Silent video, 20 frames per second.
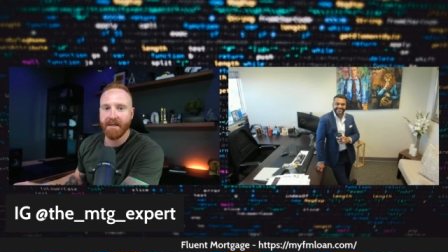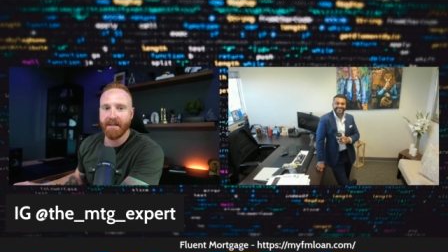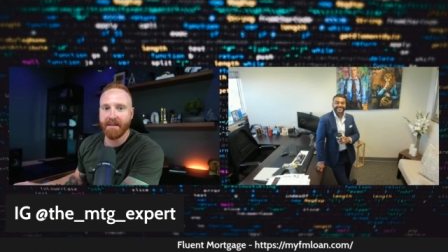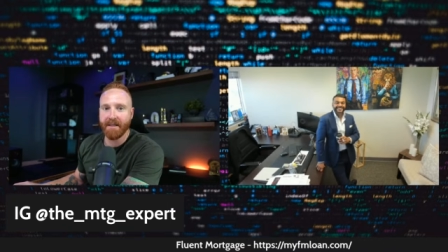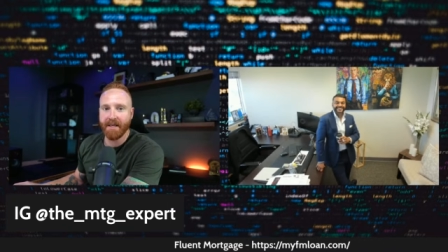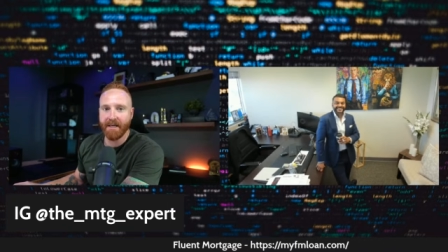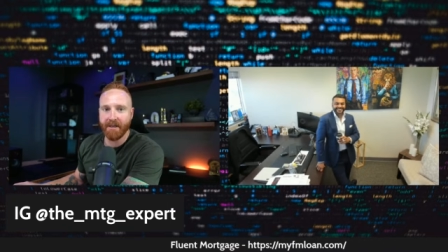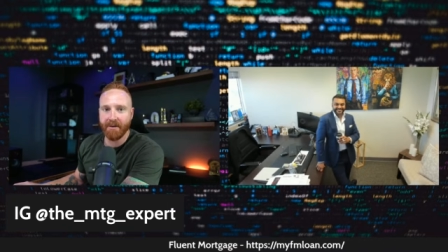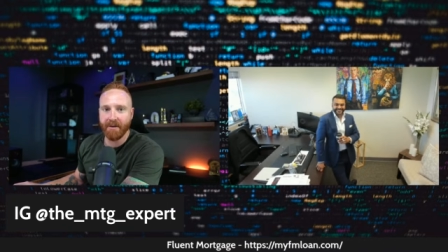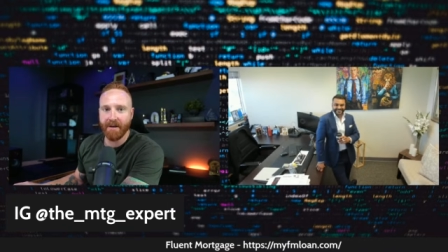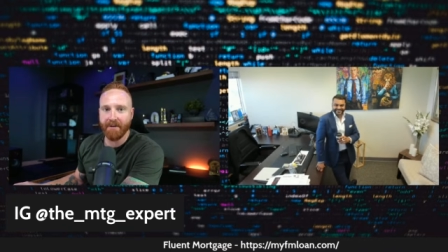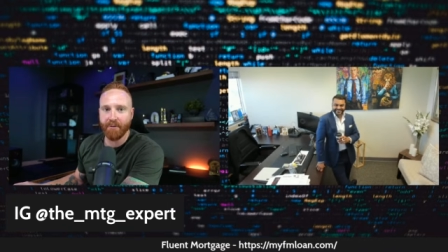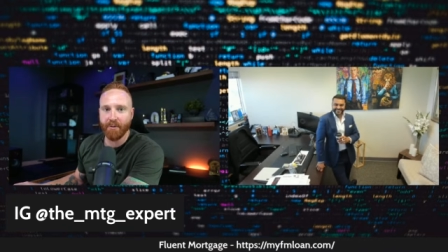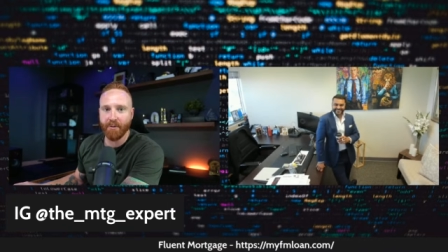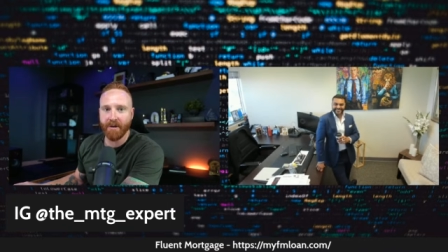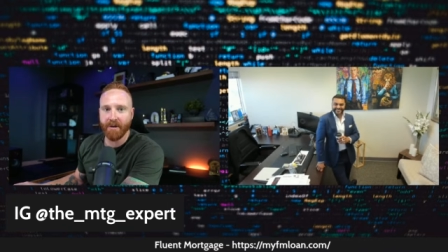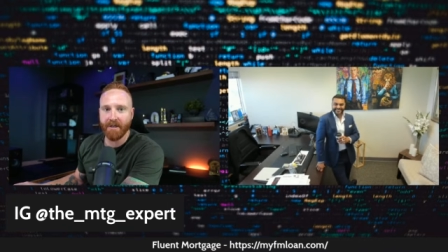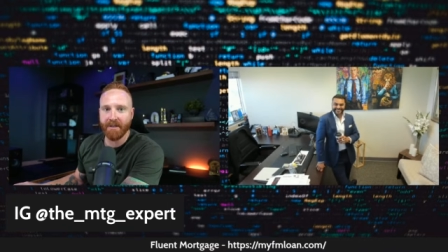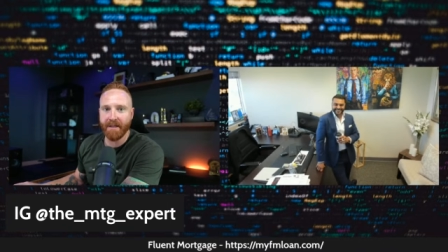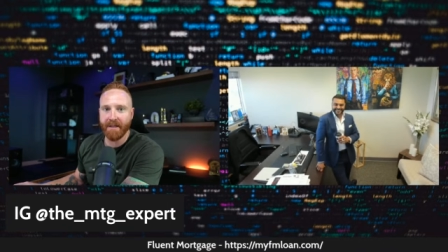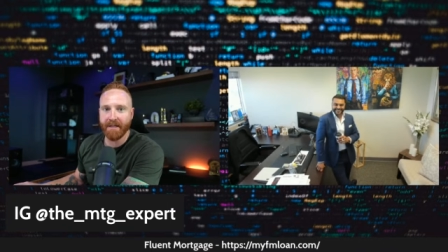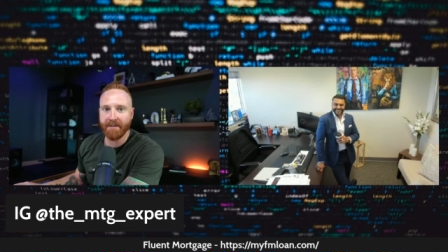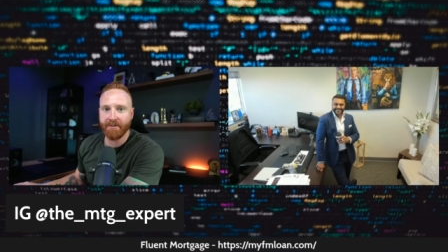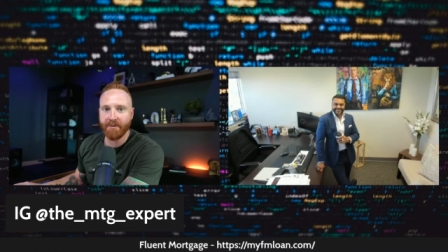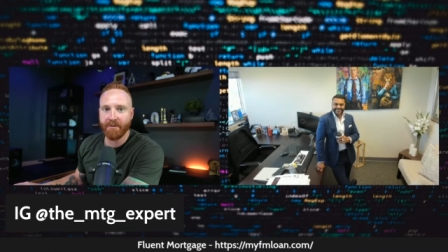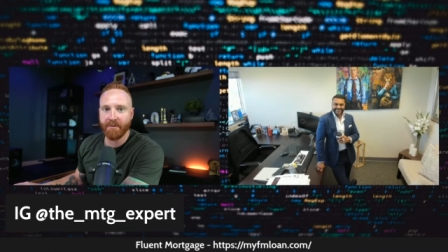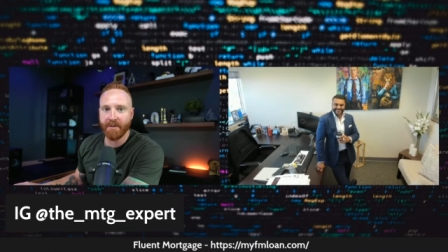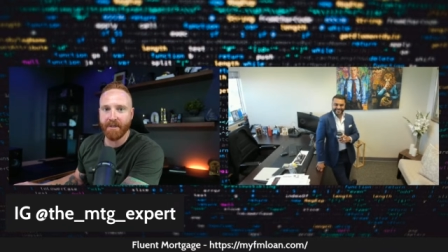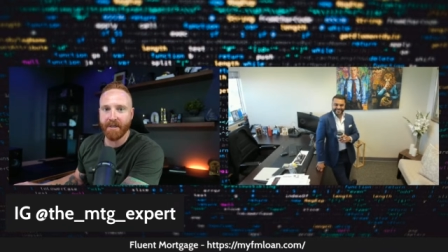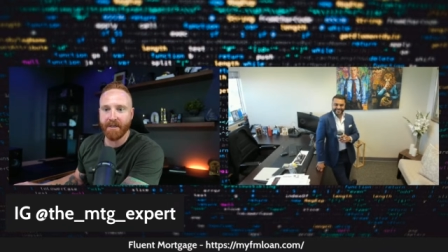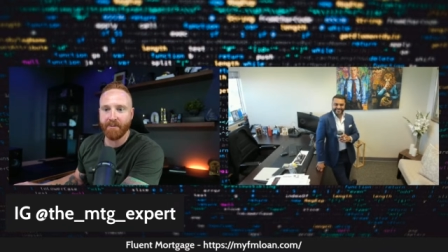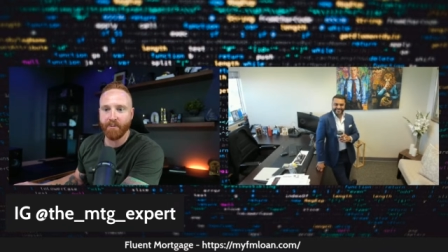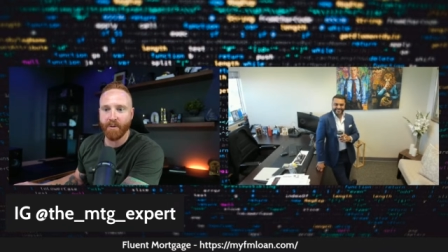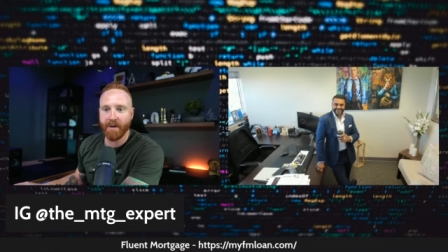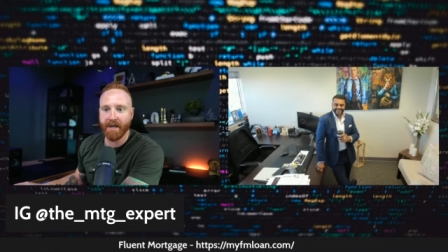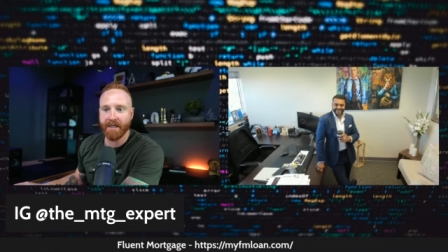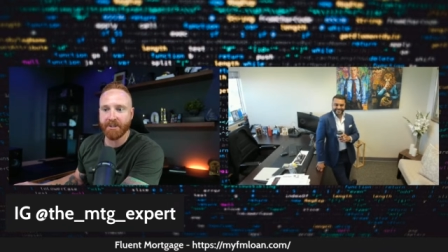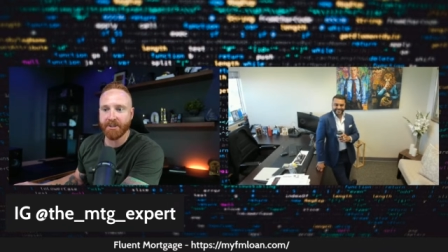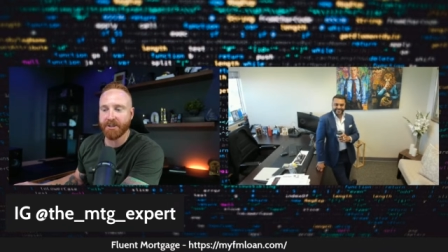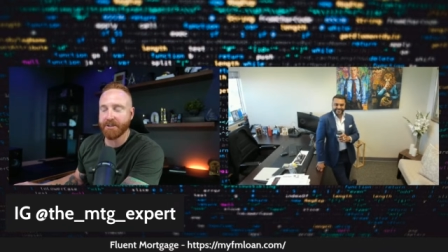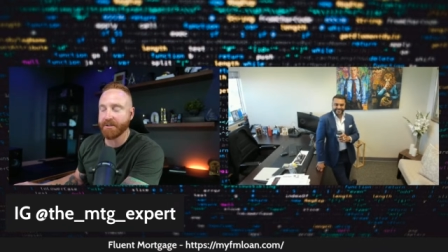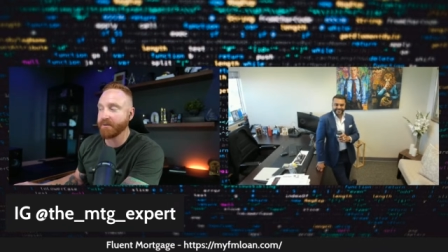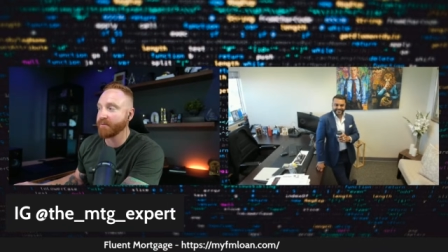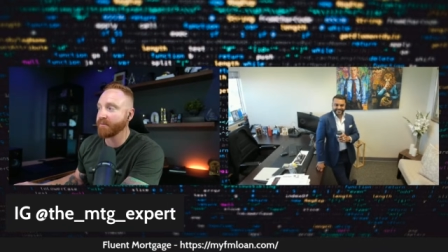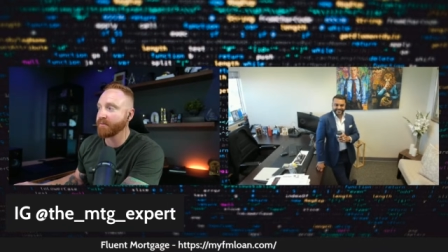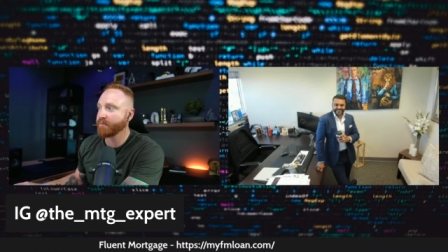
Thank you to everyone that tuned in, watched.